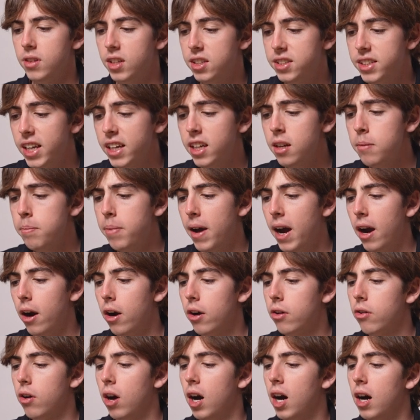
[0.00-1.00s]
The second
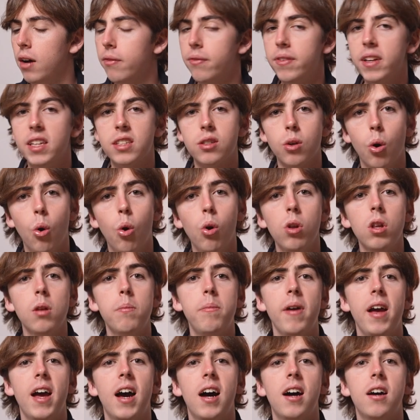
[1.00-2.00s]
paragraph is all
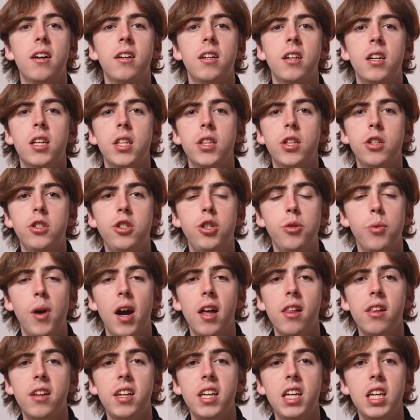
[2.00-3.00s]
about the
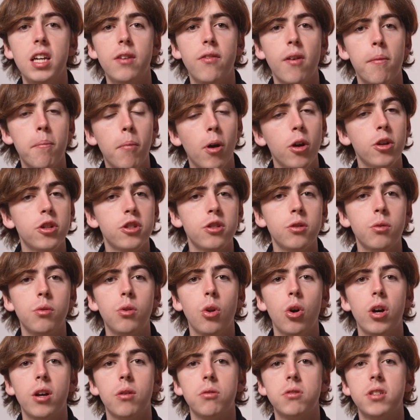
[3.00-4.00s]
duality of emotional
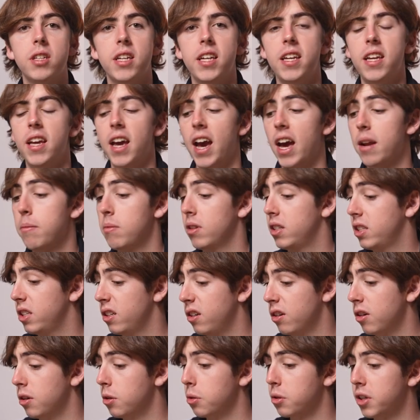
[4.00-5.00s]
loyalty and
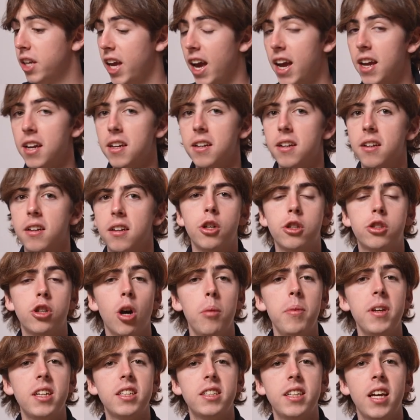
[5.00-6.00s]
material gain. Your
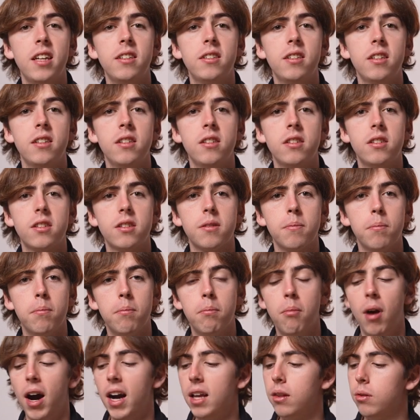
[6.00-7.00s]
topic sentence
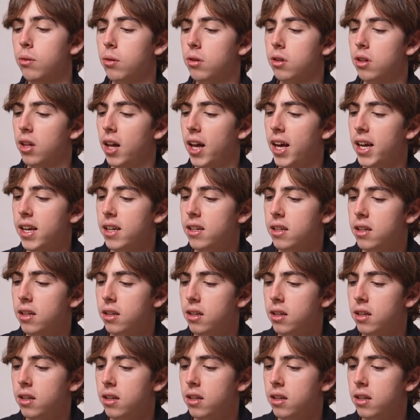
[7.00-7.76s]
might look like,